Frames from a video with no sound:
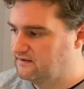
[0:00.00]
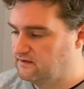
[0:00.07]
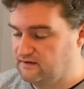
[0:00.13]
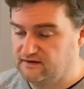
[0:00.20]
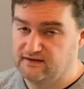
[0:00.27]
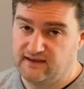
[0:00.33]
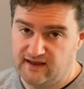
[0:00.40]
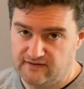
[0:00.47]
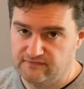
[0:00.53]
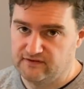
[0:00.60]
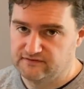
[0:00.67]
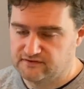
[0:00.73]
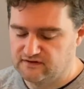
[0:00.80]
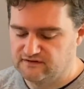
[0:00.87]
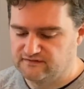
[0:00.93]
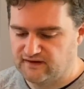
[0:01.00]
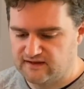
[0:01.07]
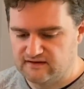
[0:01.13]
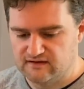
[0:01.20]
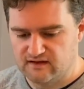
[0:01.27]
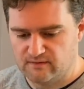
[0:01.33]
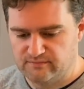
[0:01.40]
And again, that's going to
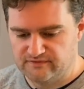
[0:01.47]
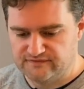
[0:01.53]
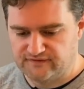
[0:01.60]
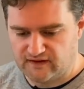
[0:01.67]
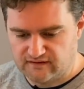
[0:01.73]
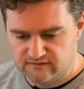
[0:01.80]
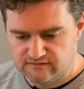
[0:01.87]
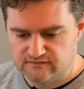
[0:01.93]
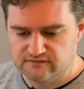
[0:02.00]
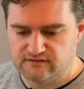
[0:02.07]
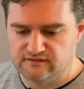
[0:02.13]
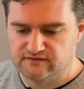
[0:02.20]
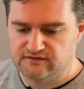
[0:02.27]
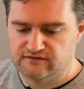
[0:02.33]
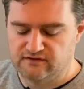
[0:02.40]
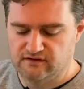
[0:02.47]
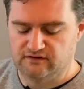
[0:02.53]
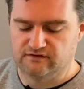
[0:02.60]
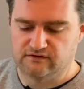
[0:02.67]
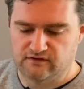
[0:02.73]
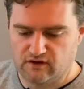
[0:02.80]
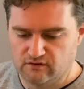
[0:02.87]
take a couple of seconds because it's going
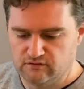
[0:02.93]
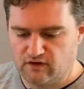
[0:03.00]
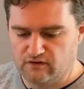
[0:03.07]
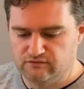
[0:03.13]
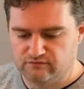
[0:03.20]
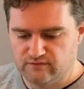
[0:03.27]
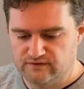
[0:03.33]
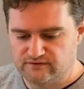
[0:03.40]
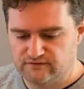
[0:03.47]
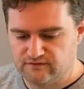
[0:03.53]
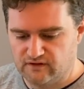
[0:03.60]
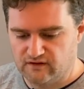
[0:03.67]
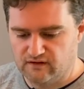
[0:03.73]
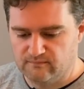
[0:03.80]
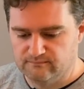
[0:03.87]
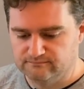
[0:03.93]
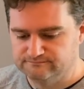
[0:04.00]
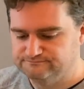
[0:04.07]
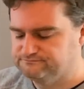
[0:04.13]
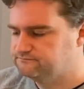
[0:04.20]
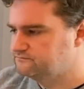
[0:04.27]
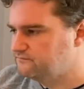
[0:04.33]
to go through its
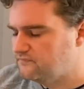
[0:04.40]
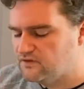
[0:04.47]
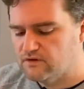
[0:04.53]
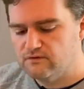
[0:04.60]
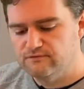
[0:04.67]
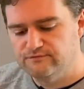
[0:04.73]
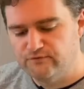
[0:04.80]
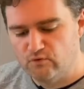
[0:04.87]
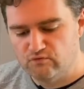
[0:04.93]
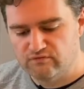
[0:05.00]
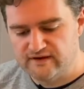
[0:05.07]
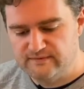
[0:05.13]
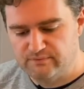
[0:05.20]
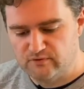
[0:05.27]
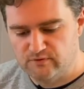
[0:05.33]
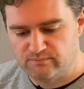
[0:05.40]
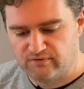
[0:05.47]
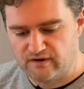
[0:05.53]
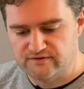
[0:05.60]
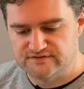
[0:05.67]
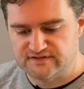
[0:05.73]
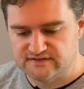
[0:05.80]
full reboot
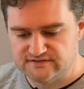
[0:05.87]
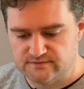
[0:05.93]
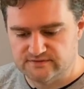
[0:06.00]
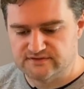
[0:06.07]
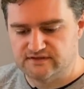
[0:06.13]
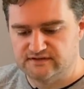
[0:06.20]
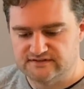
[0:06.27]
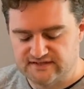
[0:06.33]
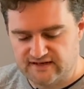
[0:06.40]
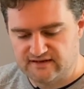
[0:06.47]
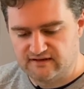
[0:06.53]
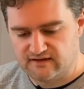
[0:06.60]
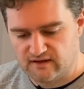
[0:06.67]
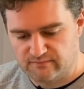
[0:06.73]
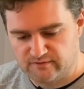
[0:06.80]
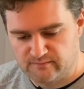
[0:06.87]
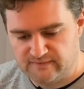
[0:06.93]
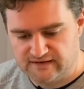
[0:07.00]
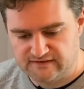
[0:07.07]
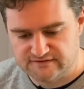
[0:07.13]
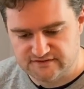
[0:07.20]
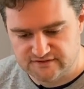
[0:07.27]
process, so it's going to take a couple of
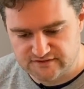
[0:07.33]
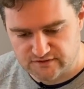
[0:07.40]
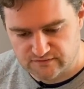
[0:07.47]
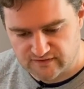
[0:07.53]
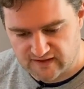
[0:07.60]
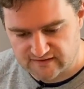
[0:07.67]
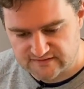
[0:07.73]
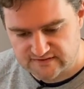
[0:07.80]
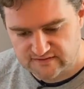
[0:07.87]
minutes to do that.